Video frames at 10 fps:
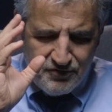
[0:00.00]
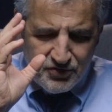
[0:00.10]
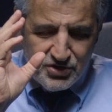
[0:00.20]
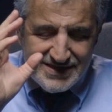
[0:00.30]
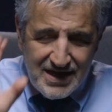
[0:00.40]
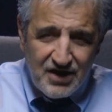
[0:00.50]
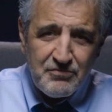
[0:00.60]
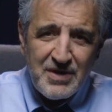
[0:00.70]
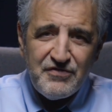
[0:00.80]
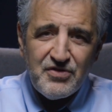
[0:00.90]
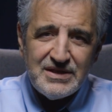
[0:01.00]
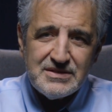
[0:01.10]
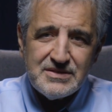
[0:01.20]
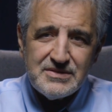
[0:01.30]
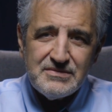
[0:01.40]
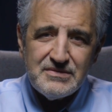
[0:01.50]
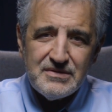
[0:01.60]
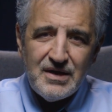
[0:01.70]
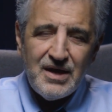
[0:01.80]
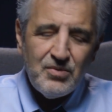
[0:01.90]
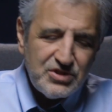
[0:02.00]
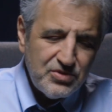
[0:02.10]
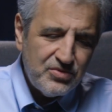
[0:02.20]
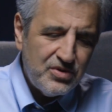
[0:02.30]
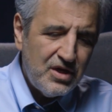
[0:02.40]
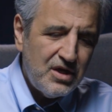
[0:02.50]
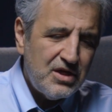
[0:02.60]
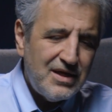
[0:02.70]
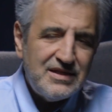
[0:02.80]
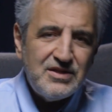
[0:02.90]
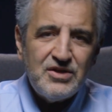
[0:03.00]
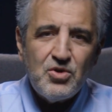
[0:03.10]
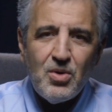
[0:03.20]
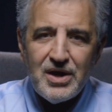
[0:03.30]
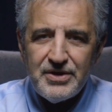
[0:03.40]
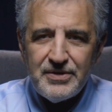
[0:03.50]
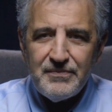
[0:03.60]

For the sake of my friends, I went to inquire.